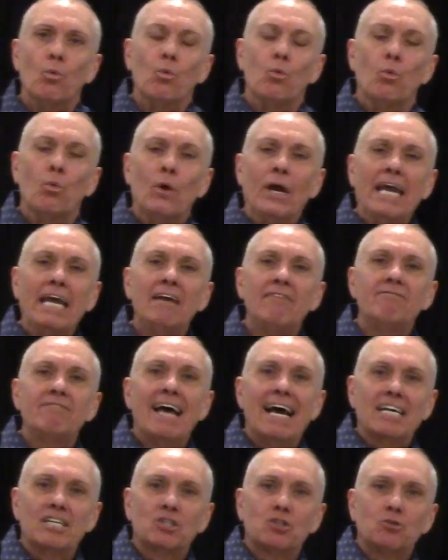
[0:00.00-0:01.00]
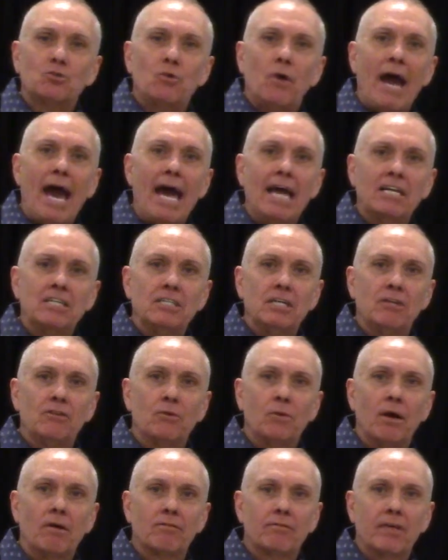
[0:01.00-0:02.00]
weave that strategy
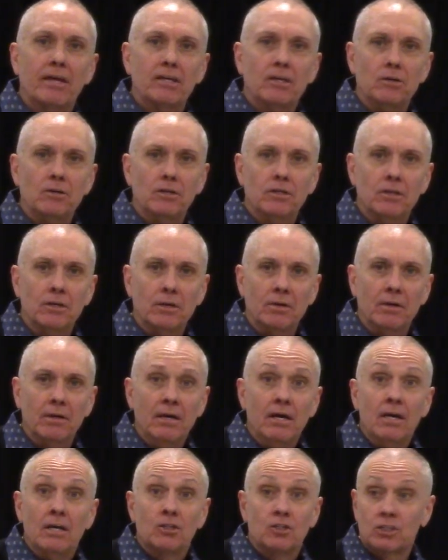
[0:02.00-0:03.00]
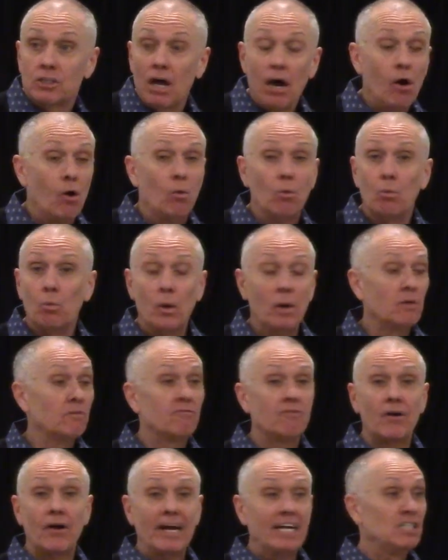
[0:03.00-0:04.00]
through everything you do. So we were
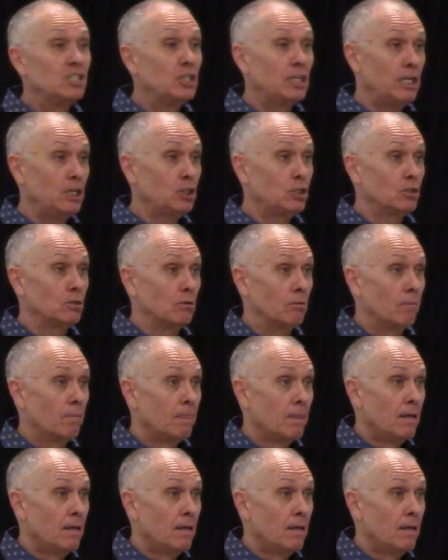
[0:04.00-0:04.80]
very intentional.